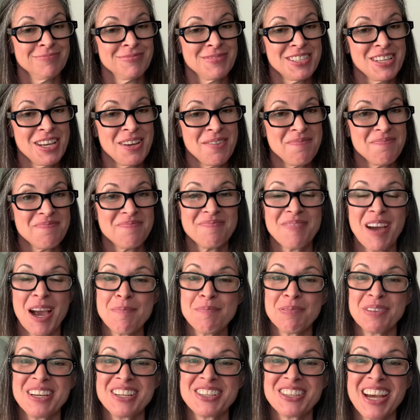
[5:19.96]
So I
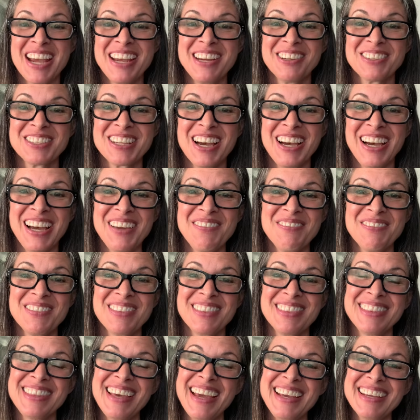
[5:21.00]
appreciate your time.
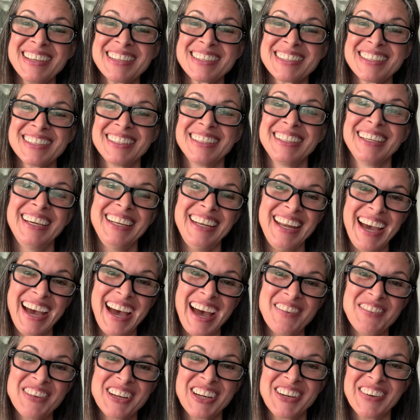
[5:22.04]
Thanks, and
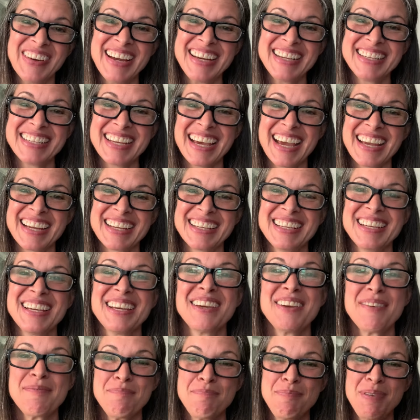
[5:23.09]
have a great day.
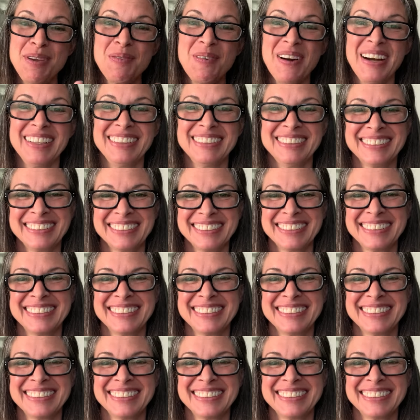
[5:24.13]
Be well.